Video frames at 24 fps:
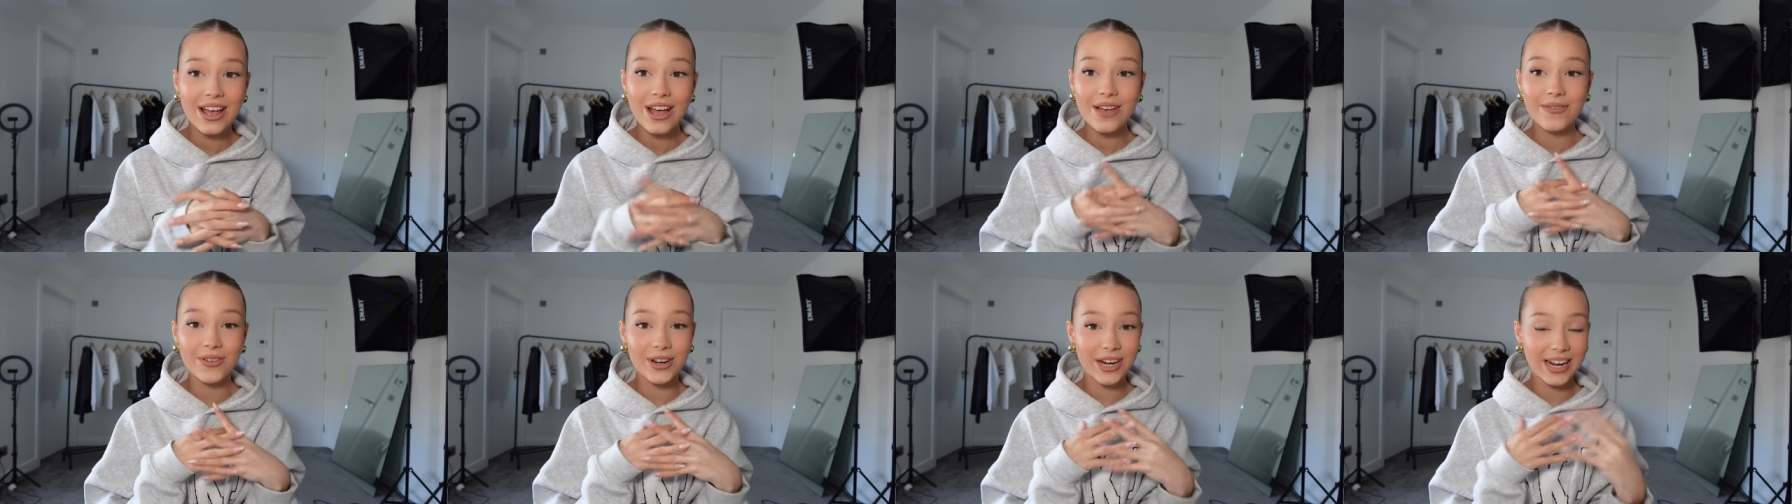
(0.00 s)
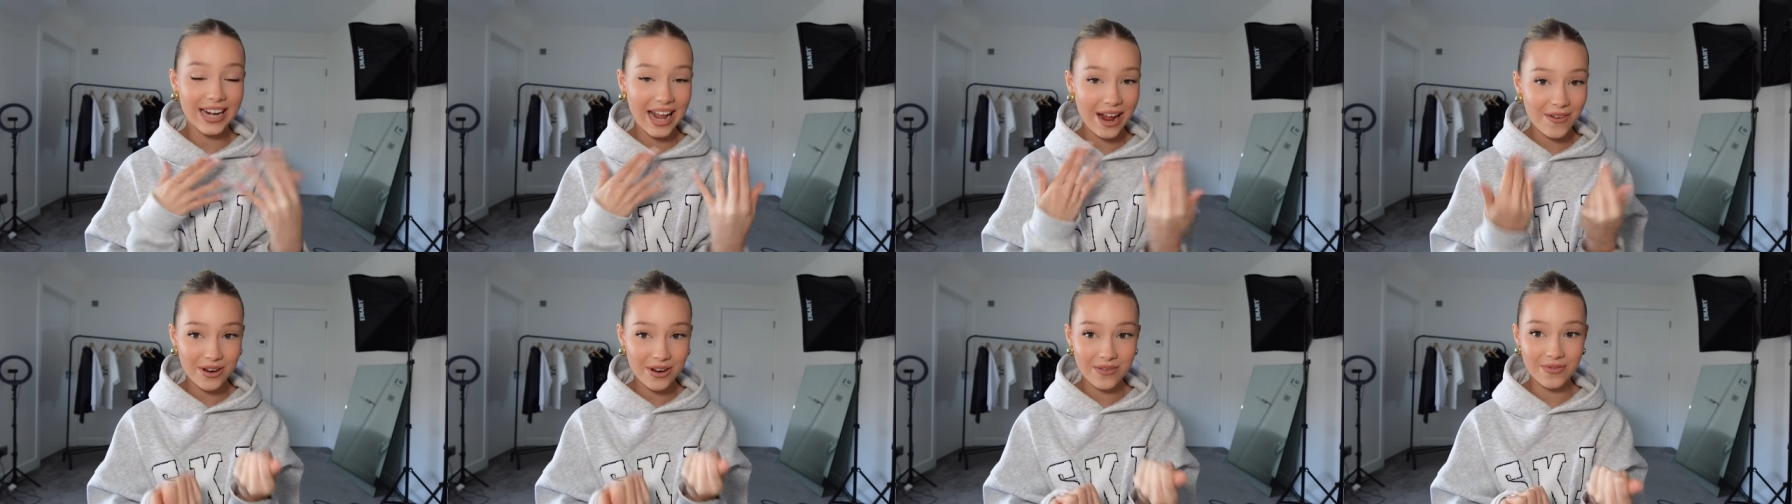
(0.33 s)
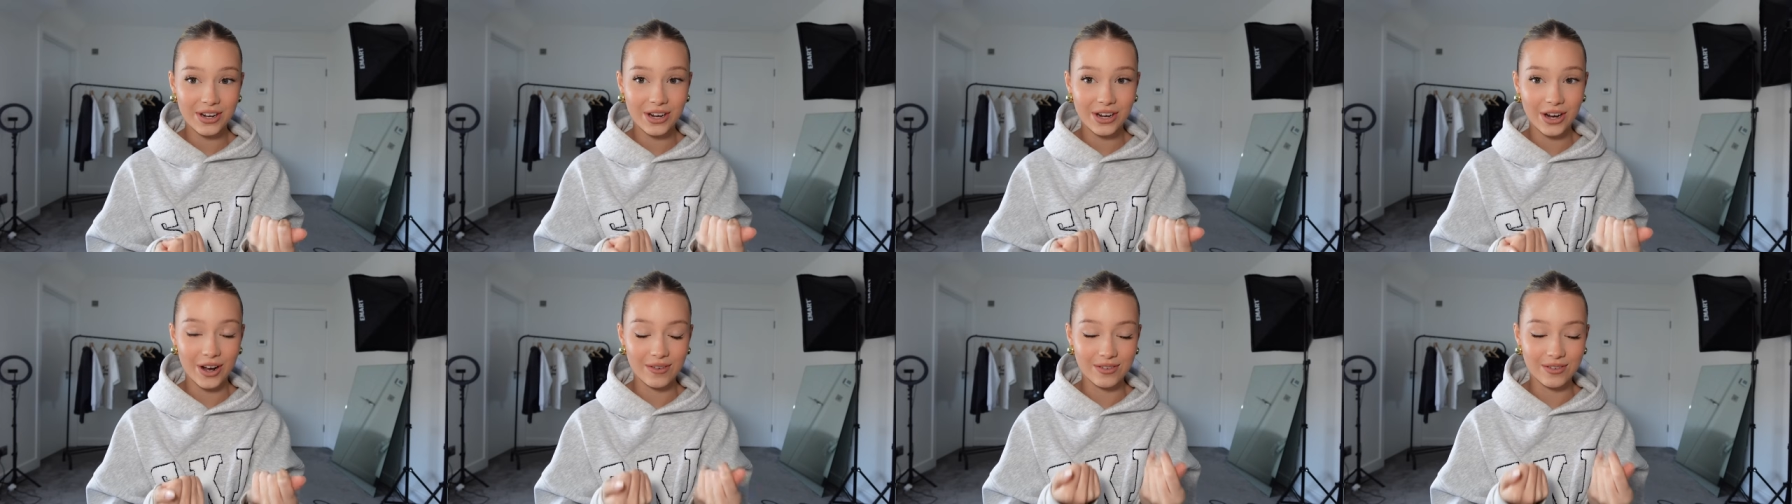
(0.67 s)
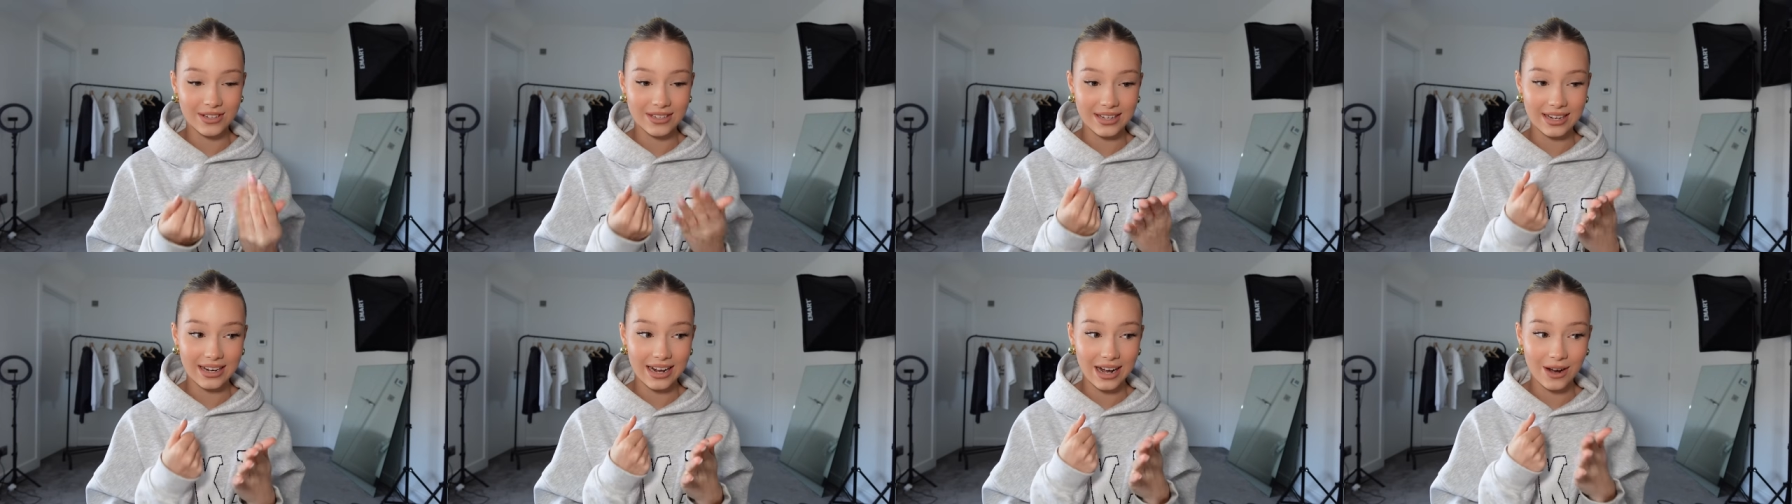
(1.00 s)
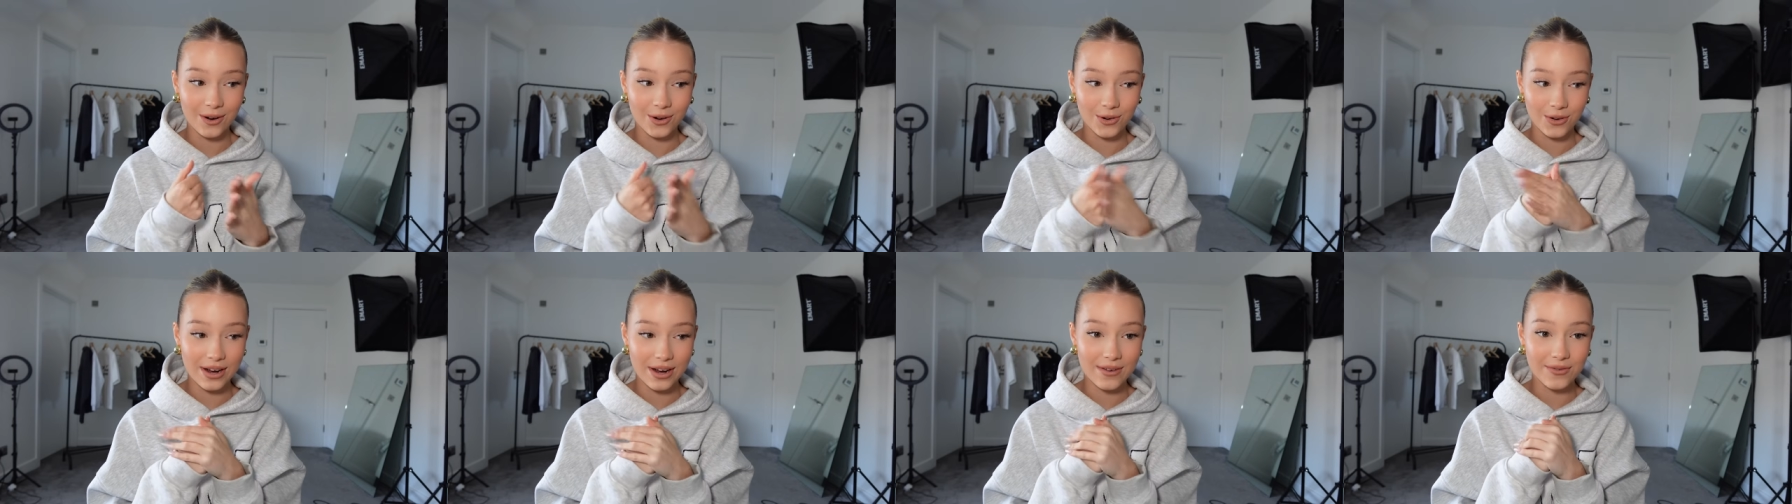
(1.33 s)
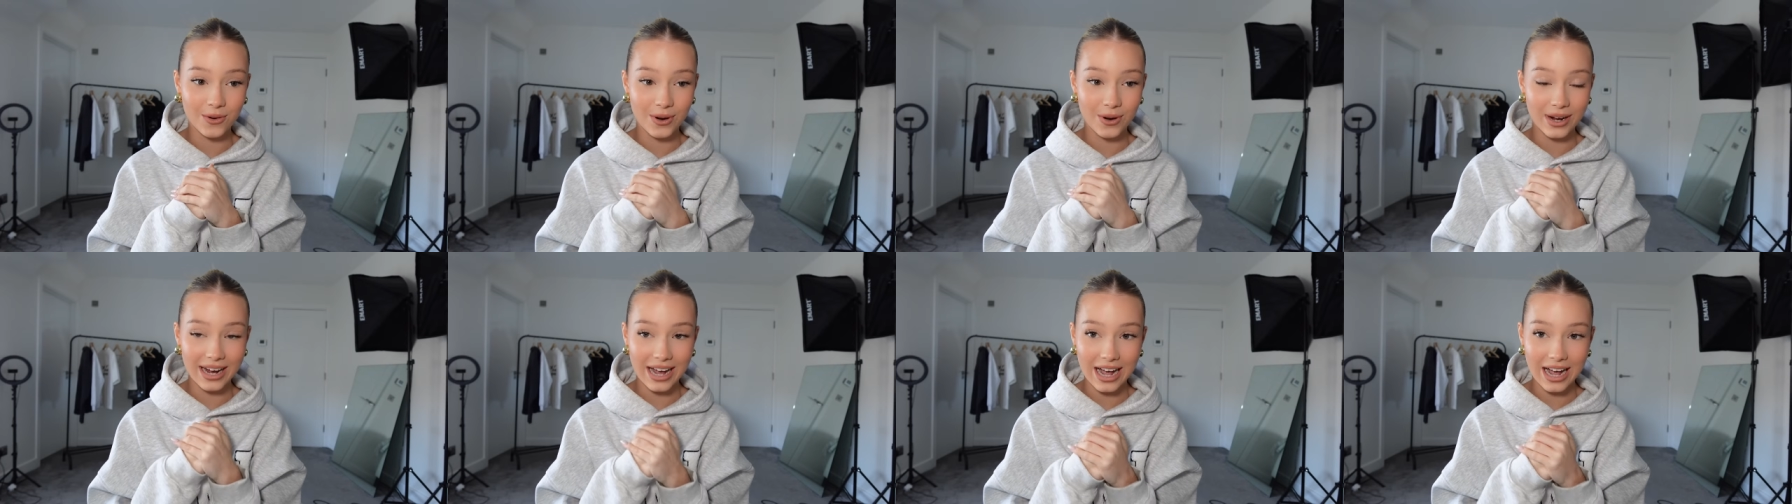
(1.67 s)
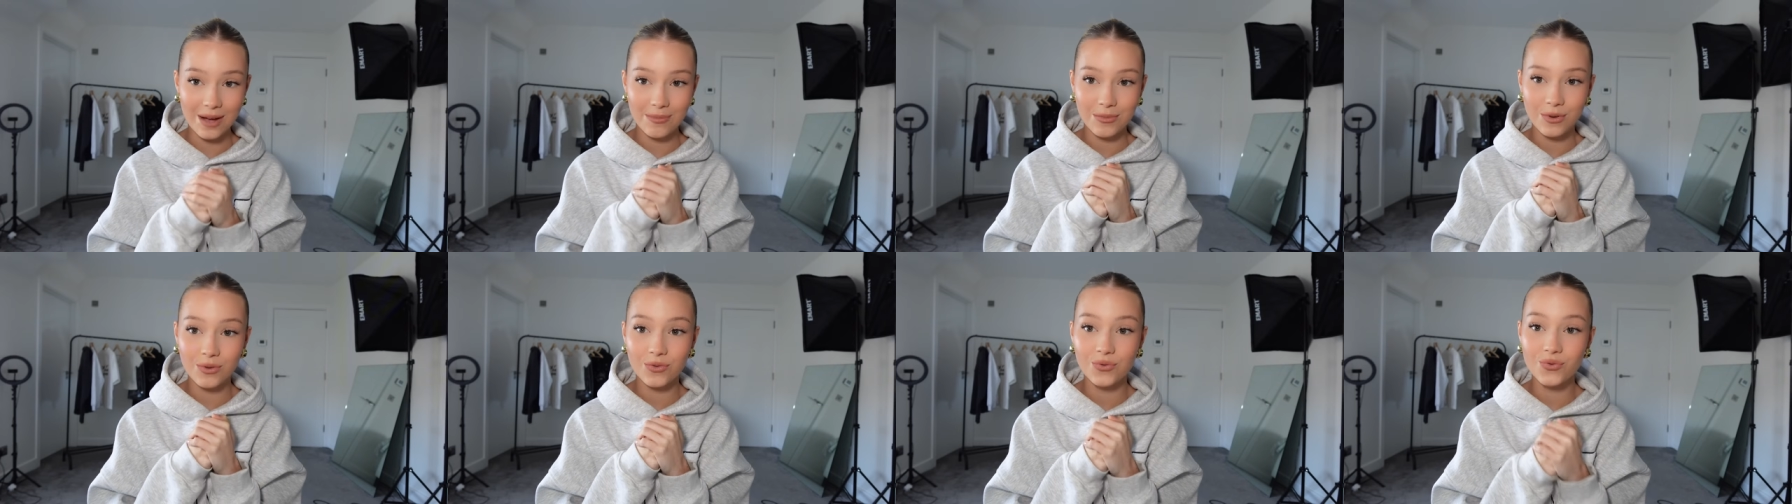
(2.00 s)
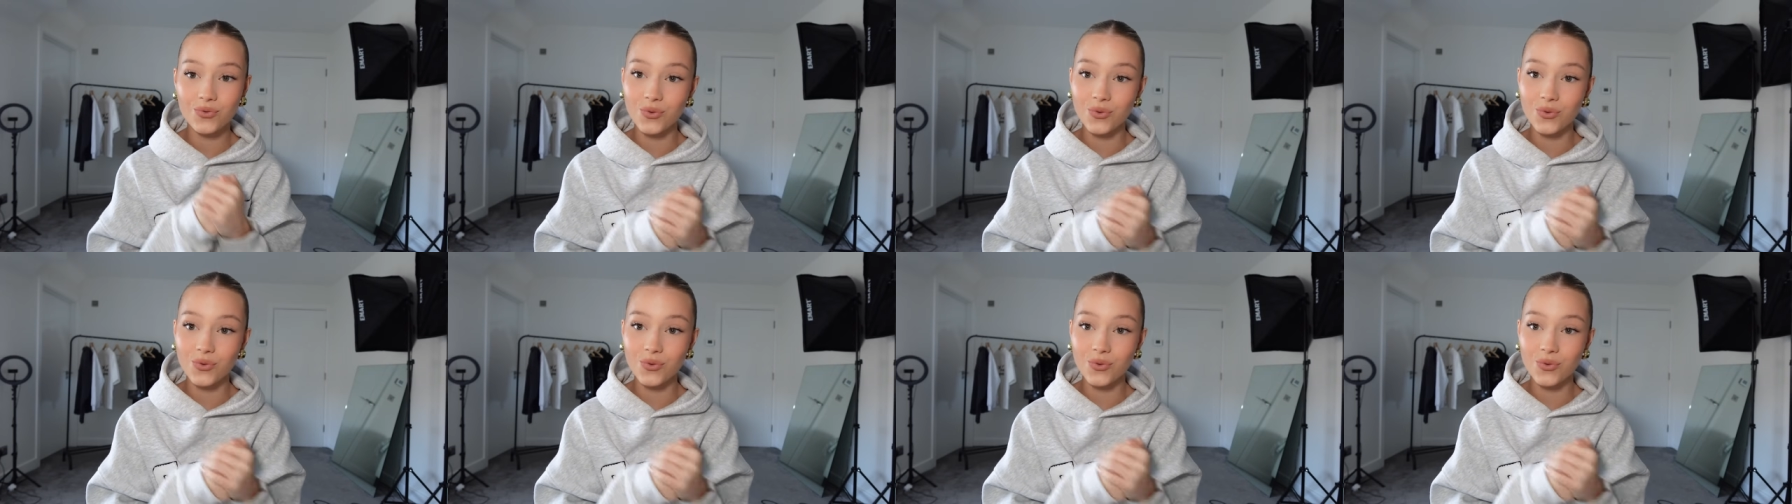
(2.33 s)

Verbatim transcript: for like every video I've just said how grateful I am